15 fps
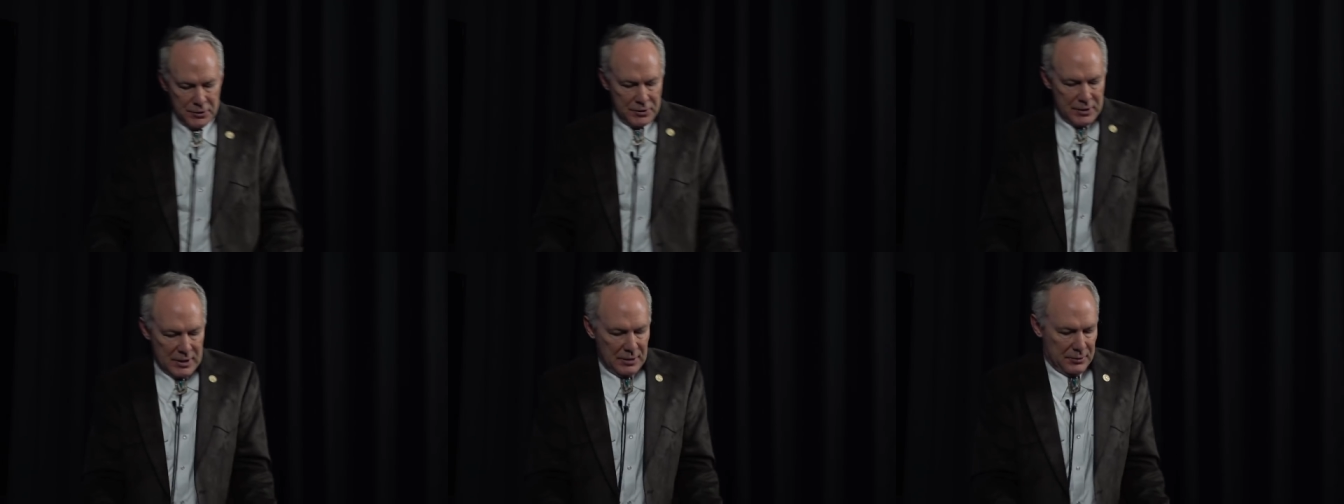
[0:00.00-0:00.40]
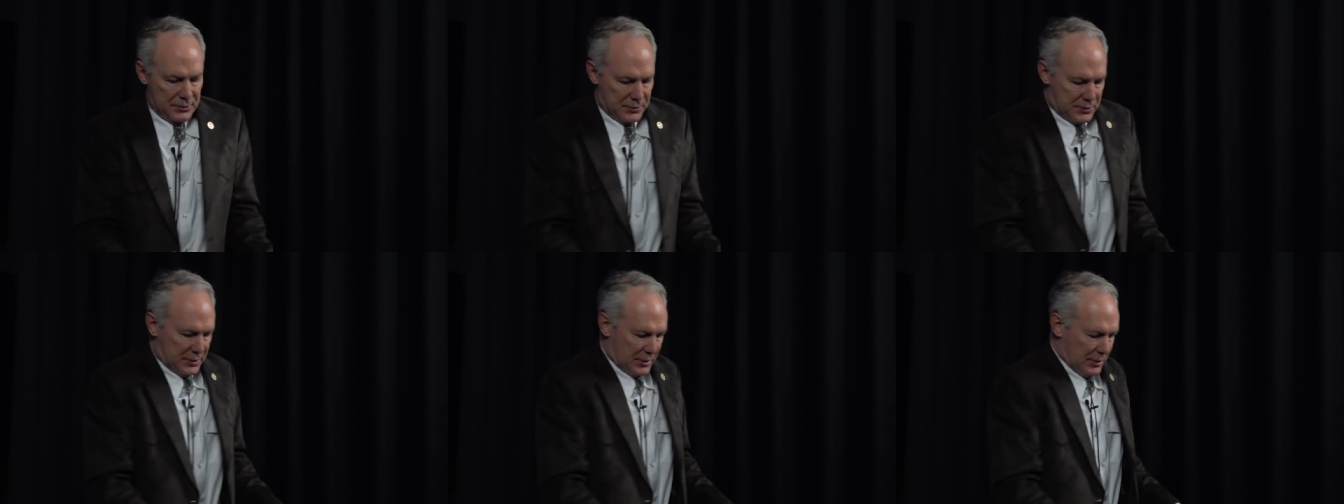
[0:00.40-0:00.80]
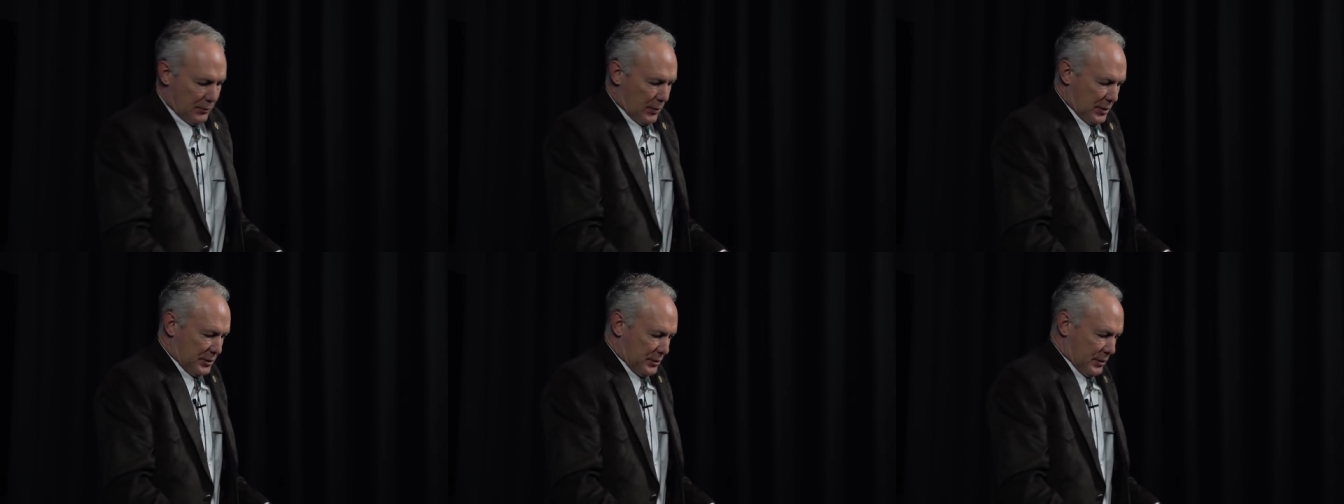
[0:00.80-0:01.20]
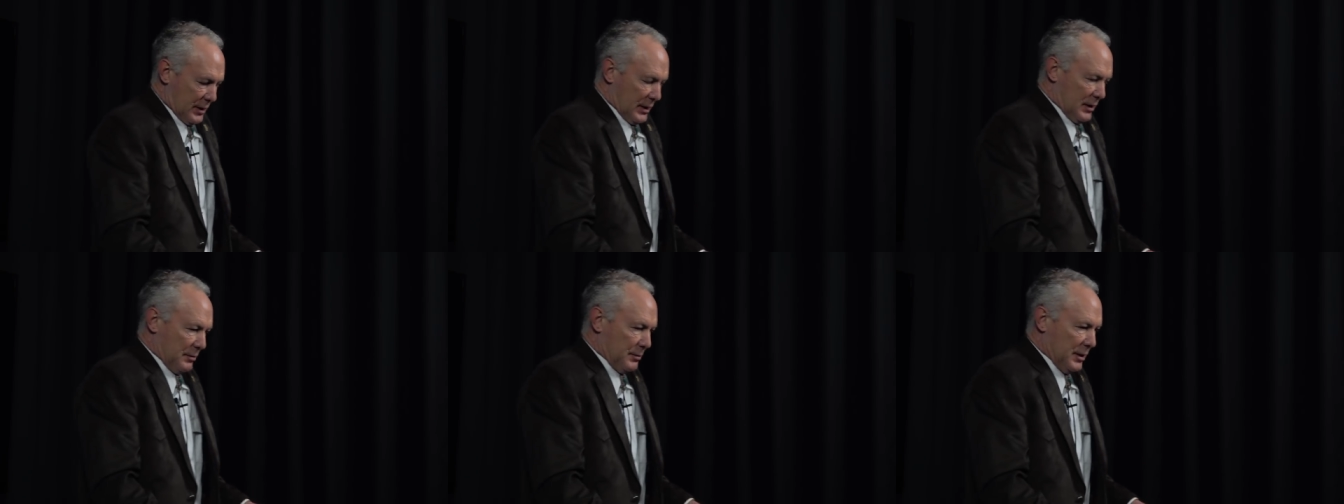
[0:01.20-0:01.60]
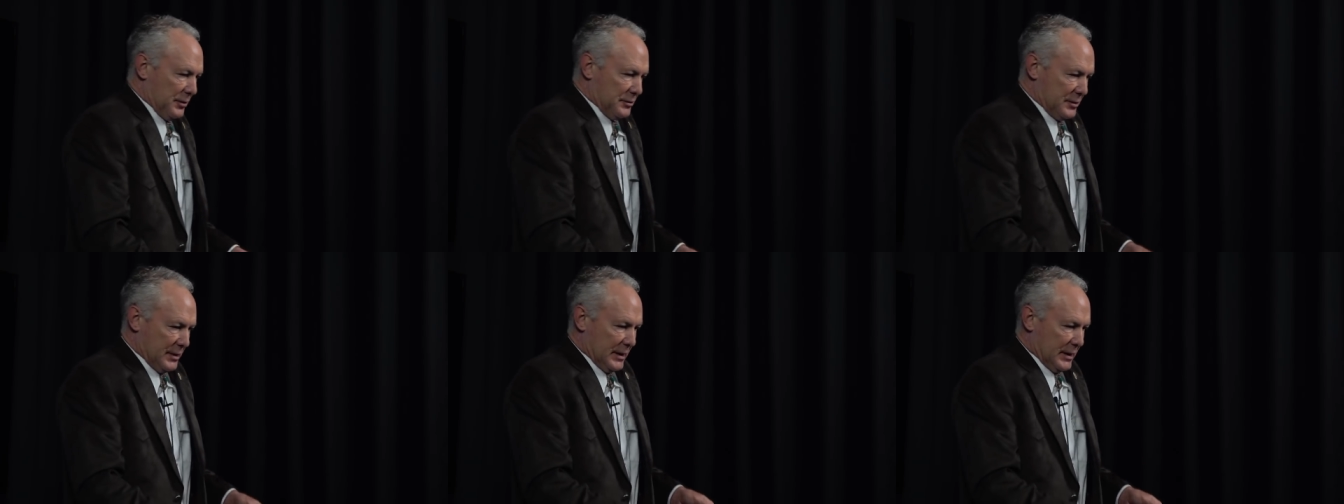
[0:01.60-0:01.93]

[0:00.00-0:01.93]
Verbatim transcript: your shoulders. So you want your elbows